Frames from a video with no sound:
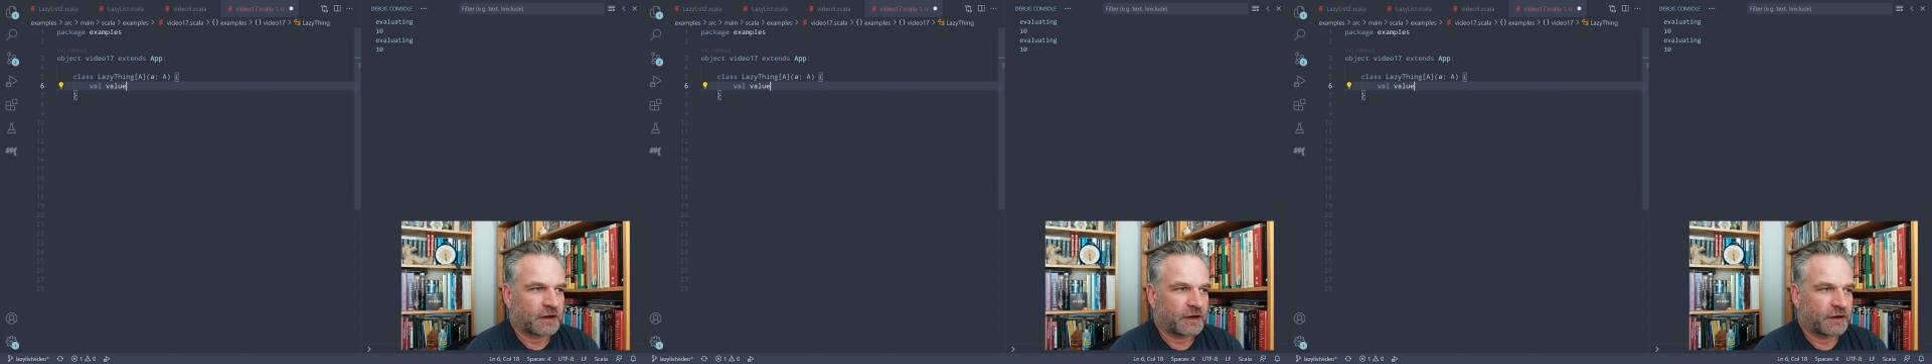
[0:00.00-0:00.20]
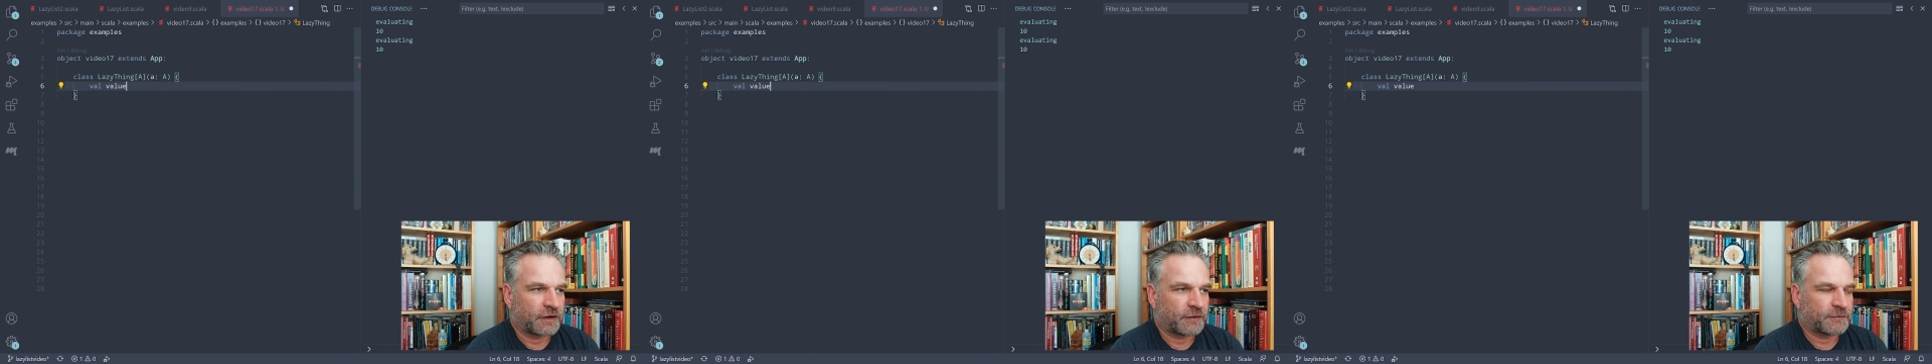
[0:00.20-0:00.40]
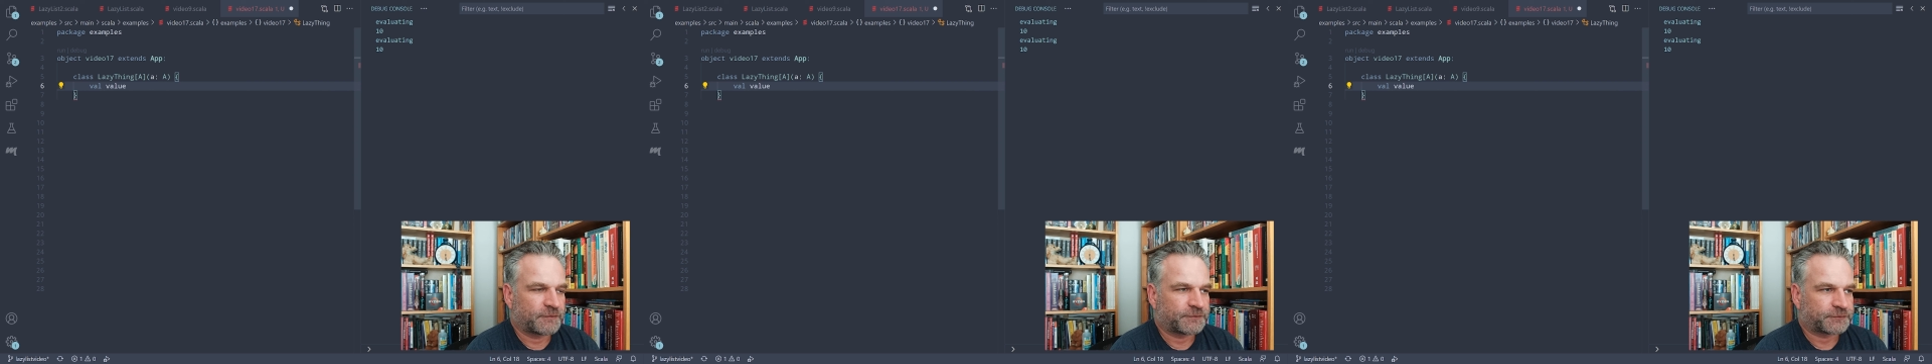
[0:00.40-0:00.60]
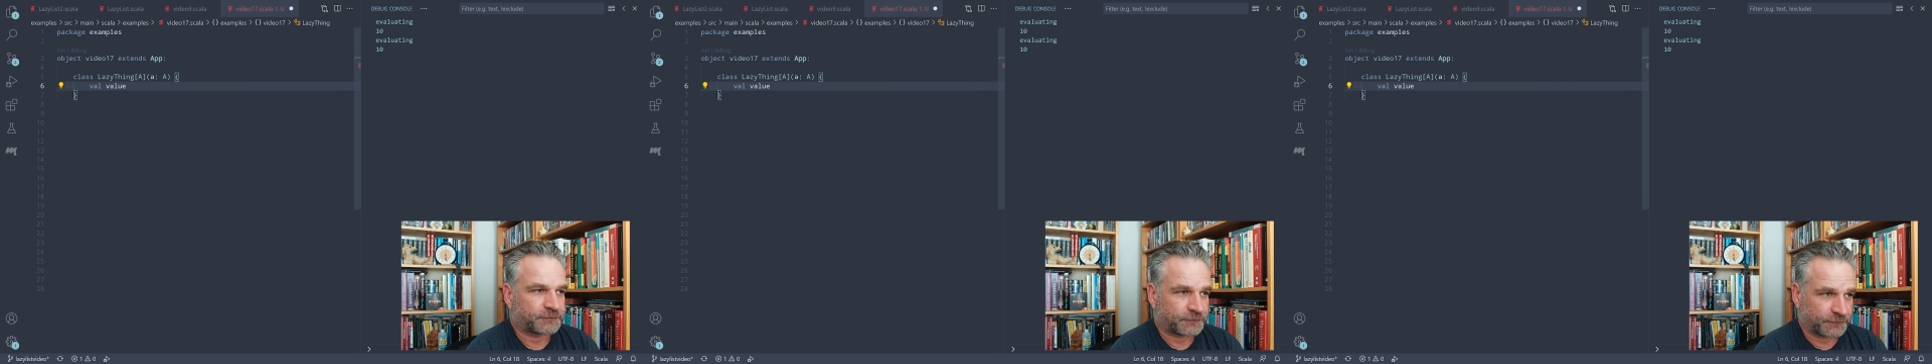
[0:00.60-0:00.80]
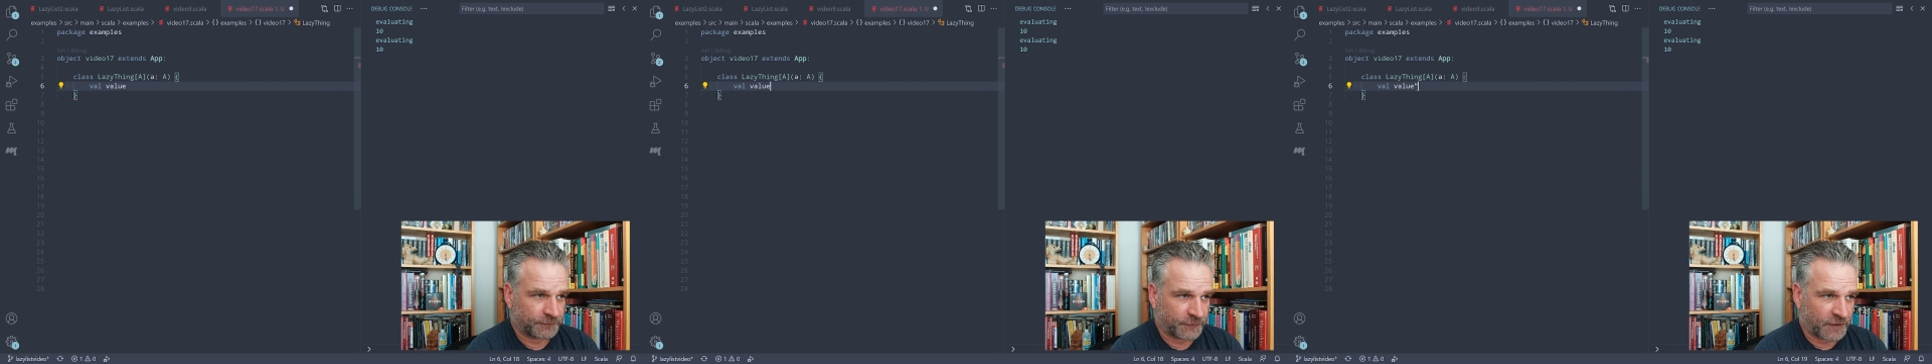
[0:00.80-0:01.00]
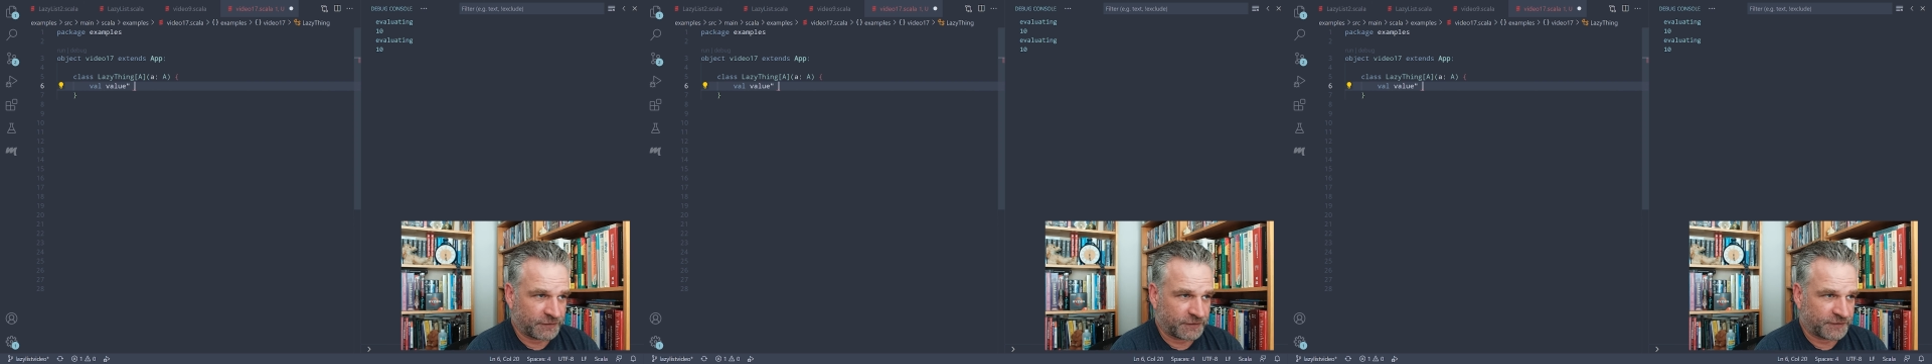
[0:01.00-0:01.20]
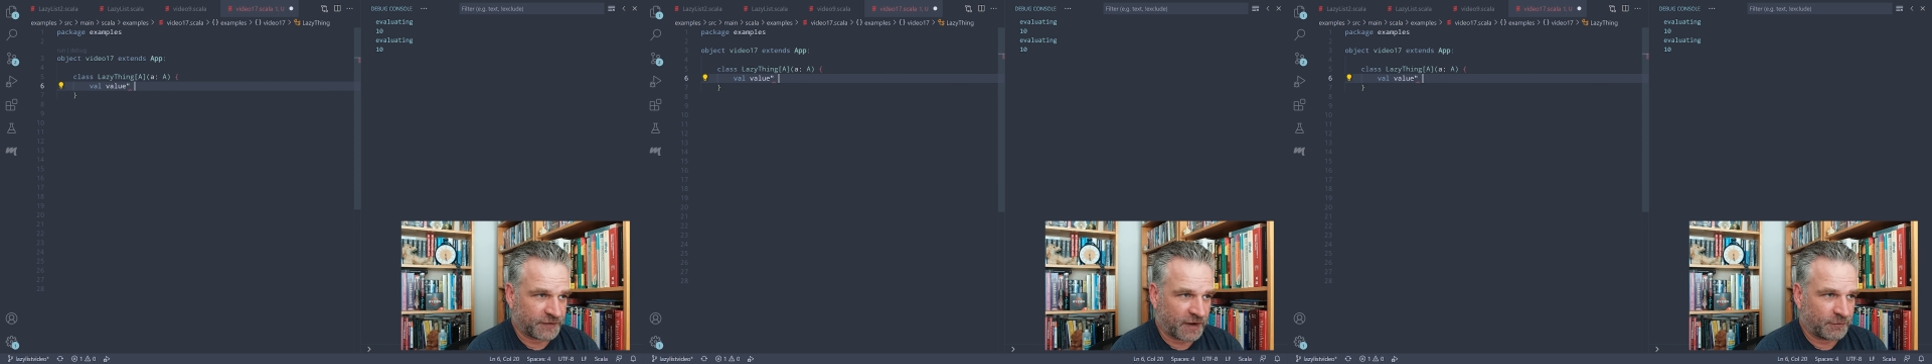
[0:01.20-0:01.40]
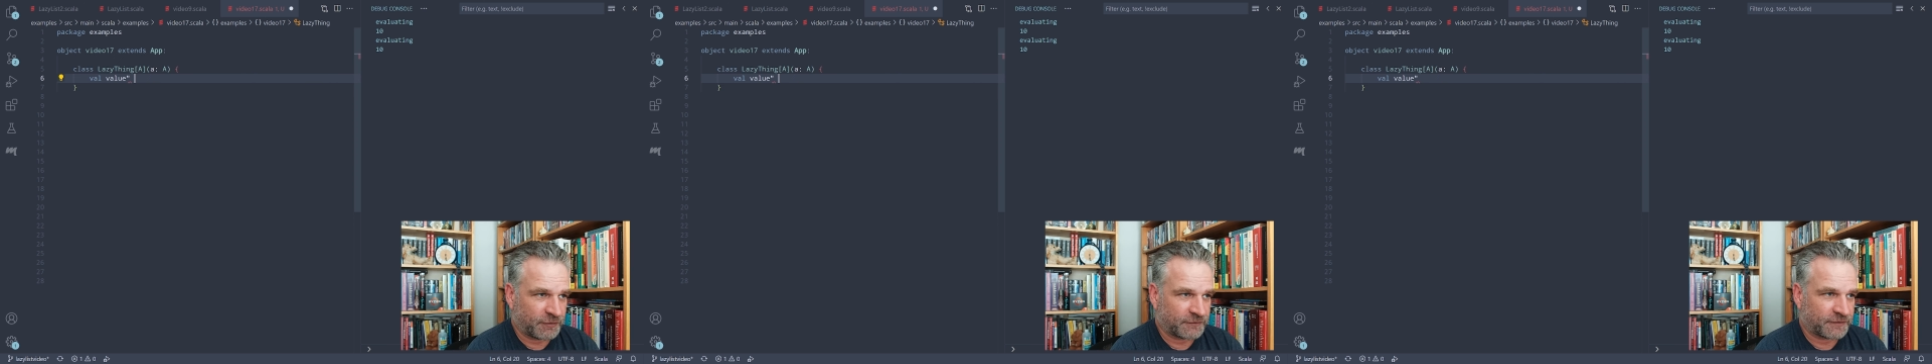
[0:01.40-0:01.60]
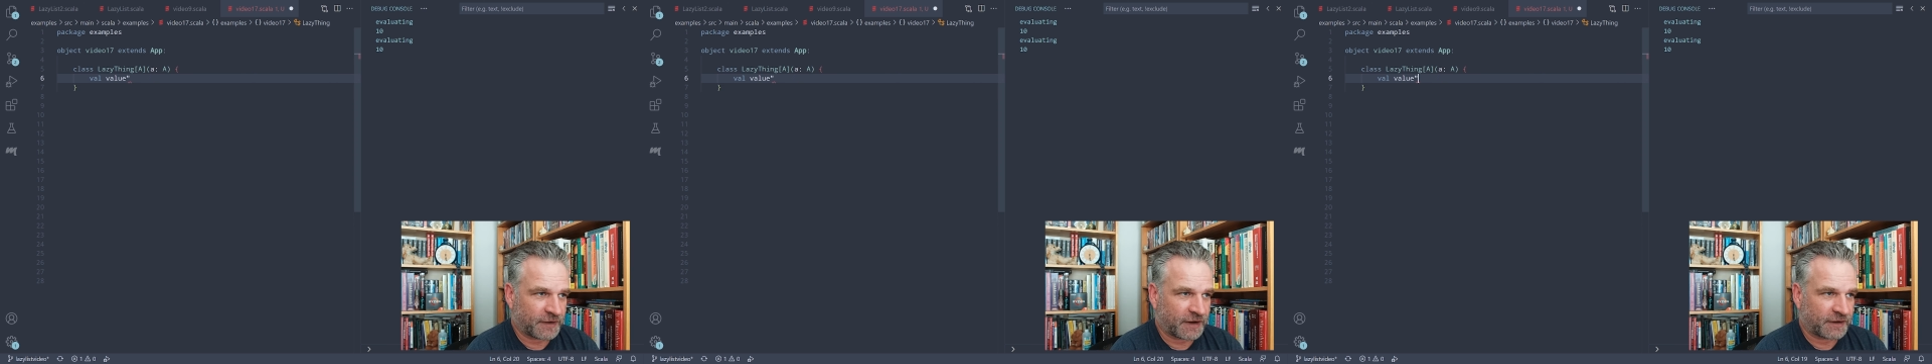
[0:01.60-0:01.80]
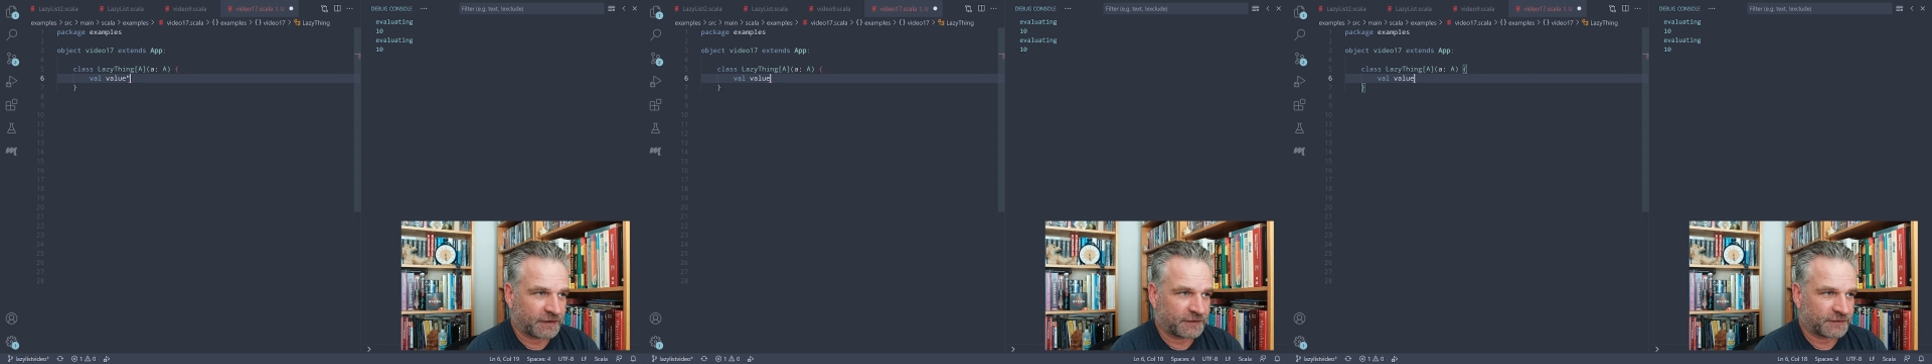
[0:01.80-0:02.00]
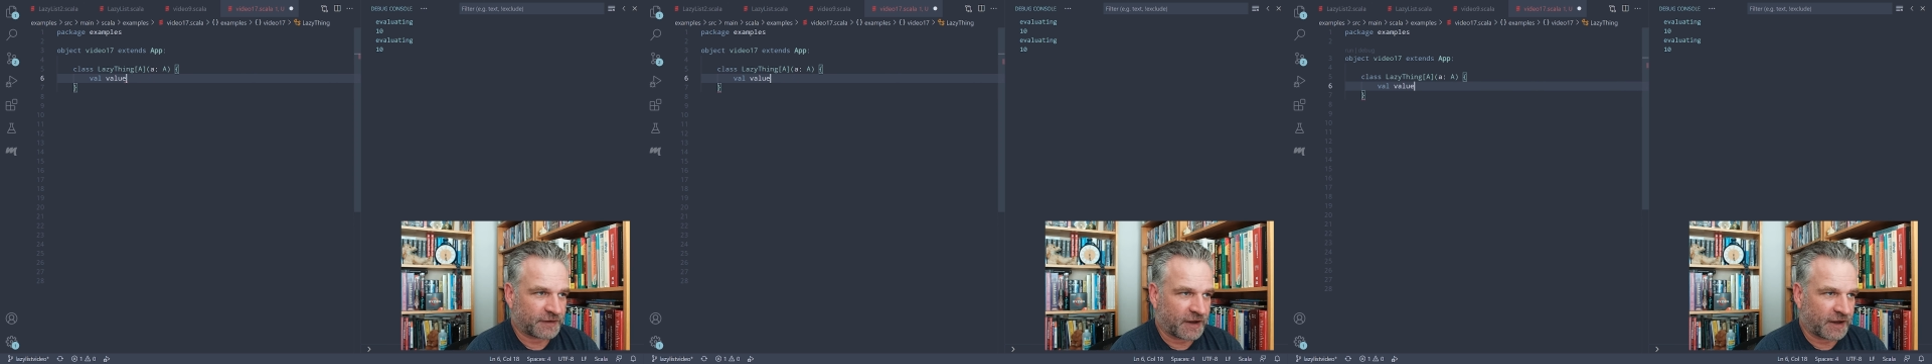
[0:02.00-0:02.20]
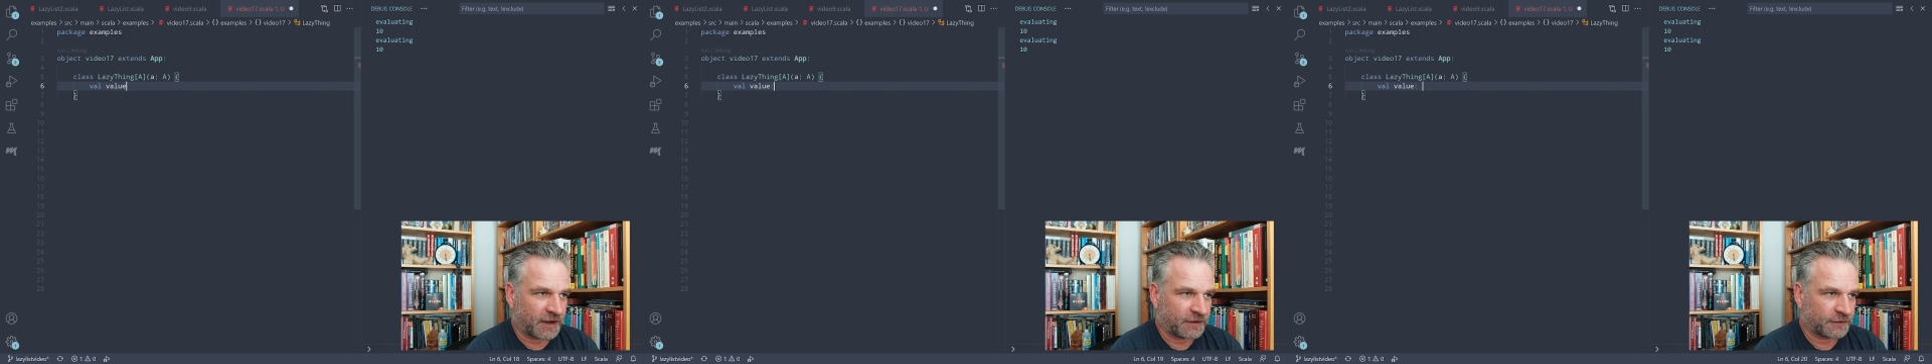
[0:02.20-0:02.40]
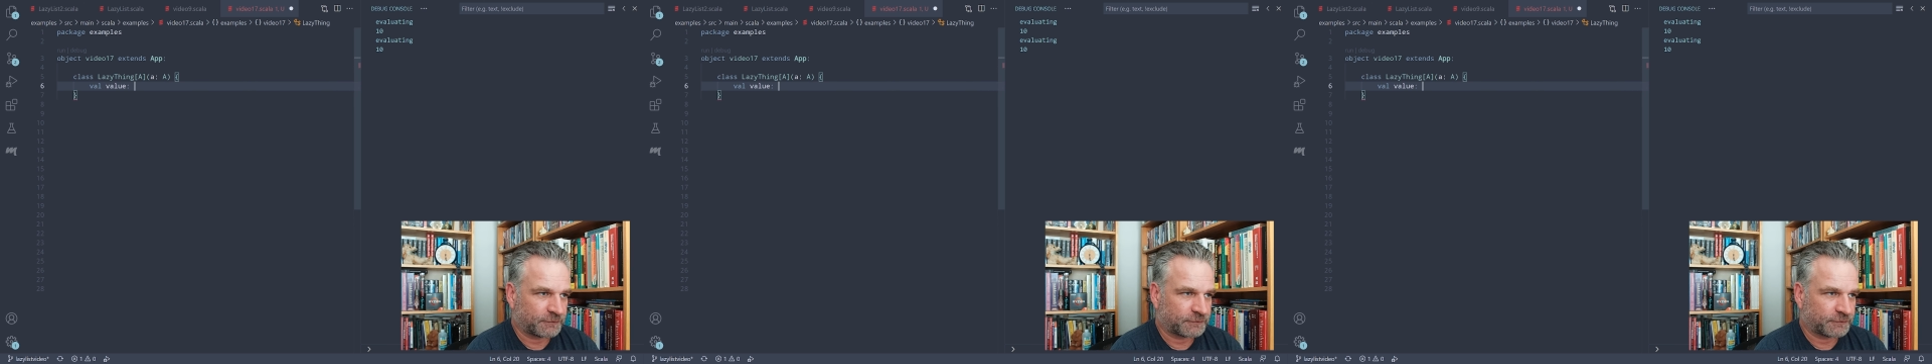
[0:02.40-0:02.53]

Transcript: And the type of that is a,